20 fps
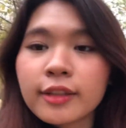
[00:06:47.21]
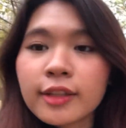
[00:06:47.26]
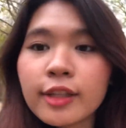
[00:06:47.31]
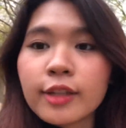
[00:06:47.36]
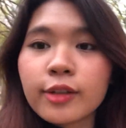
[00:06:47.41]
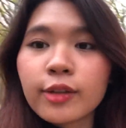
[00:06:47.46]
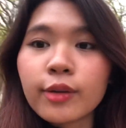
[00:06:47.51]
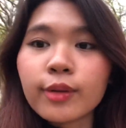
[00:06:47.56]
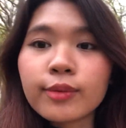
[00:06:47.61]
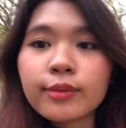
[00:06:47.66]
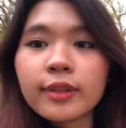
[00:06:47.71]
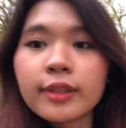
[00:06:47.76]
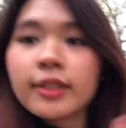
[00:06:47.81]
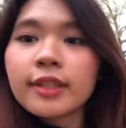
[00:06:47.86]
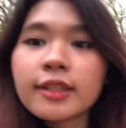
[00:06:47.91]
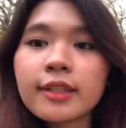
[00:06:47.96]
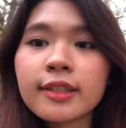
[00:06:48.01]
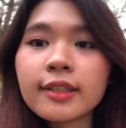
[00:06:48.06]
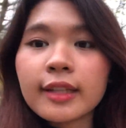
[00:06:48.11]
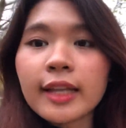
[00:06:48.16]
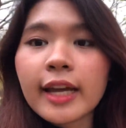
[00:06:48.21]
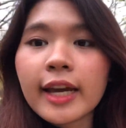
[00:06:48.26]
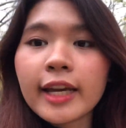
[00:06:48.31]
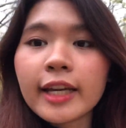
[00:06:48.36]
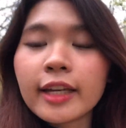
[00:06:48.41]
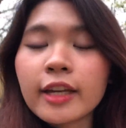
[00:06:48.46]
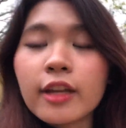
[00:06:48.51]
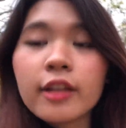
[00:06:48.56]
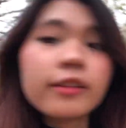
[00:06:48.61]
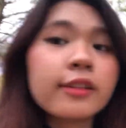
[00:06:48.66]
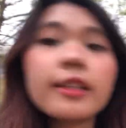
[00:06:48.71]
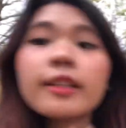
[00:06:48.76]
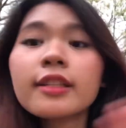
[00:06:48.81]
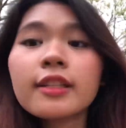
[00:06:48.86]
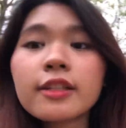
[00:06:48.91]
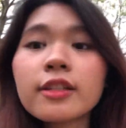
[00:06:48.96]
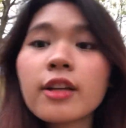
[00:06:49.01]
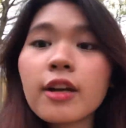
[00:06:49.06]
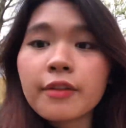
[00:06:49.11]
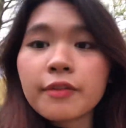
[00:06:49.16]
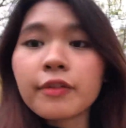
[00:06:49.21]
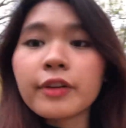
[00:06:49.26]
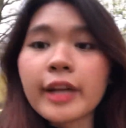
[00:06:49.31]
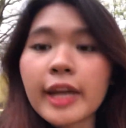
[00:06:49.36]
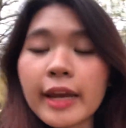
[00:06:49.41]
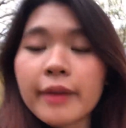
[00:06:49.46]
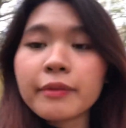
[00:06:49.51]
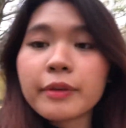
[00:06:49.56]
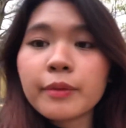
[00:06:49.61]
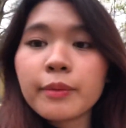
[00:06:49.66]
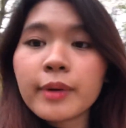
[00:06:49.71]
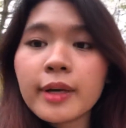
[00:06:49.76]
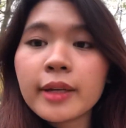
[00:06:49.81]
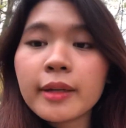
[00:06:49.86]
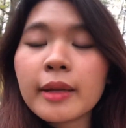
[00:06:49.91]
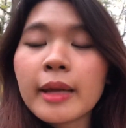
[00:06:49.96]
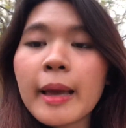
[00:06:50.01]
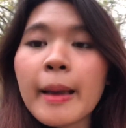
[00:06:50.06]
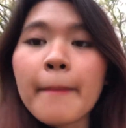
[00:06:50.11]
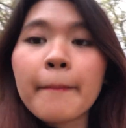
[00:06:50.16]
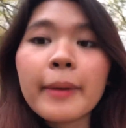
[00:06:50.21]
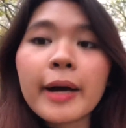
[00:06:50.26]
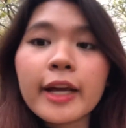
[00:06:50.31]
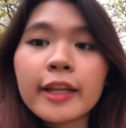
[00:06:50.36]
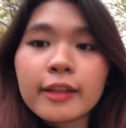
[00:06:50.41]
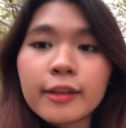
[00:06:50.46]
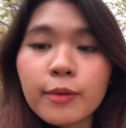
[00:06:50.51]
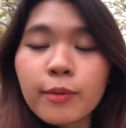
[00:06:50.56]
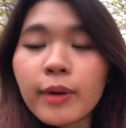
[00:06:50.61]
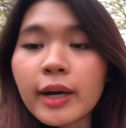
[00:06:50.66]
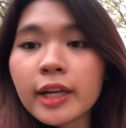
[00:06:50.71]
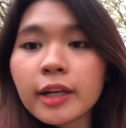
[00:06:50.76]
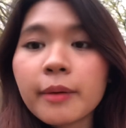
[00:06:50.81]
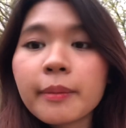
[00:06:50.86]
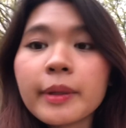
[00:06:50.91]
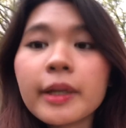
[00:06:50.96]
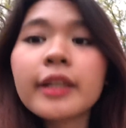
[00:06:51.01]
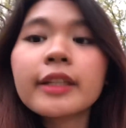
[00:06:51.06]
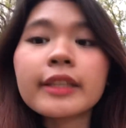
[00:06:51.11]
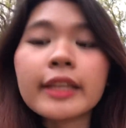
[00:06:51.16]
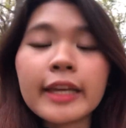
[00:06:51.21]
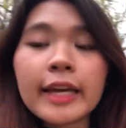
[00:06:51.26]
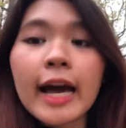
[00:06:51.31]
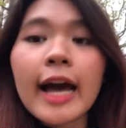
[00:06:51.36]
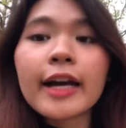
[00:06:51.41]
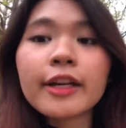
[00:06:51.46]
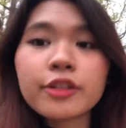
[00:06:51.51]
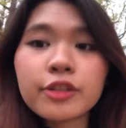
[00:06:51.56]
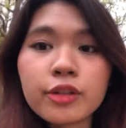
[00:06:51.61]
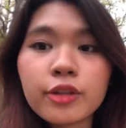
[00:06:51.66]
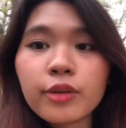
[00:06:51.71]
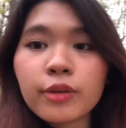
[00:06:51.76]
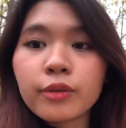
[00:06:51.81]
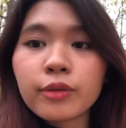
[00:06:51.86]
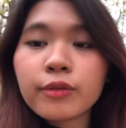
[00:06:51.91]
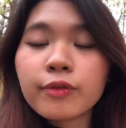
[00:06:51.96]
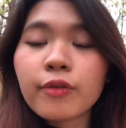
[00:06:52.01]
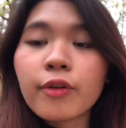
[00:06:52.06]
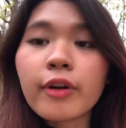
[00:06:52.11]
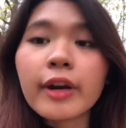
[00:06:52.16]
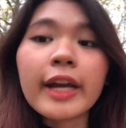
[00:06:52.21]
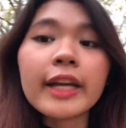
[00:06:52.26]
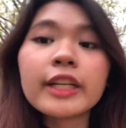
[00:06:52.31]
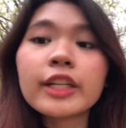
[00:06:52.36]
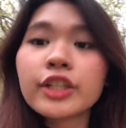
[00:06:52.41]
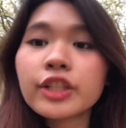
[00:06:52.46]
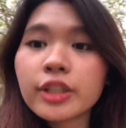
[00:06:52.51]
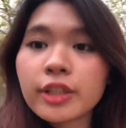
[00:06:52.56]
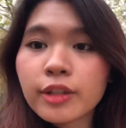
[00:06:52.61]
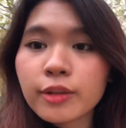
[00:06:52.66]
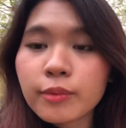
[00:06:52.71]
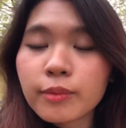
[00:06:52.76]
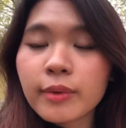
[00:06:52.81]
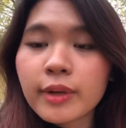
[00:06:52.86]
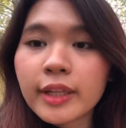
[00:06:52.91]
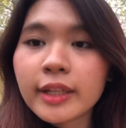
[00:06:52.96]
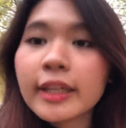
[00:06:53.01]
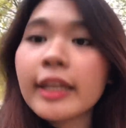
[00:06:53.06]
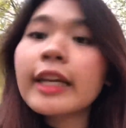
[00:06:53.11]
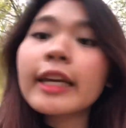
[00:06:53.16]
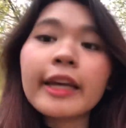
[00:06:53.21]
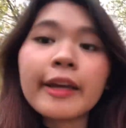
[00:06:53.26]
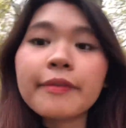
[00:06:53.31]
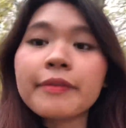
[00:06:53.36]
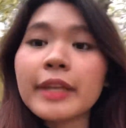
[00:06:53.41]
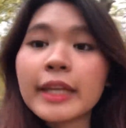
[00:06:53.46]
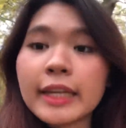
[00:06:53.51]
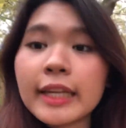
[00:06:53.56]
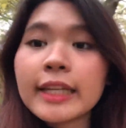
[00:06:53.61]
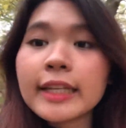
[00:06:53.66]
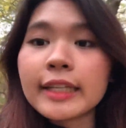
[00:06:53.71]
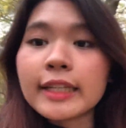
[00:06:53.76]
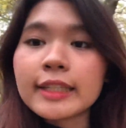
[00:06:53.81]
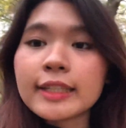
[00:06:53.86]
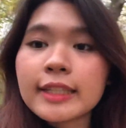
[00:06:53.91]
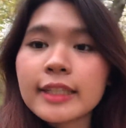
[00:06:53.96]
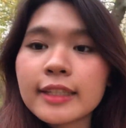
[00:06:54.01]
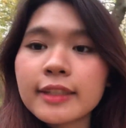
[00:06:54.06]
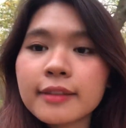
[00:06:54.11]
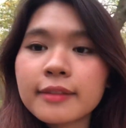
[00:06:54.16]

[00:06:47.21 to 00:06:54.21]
So this is not for everyone, but whatever they ask you for additional one if they need it.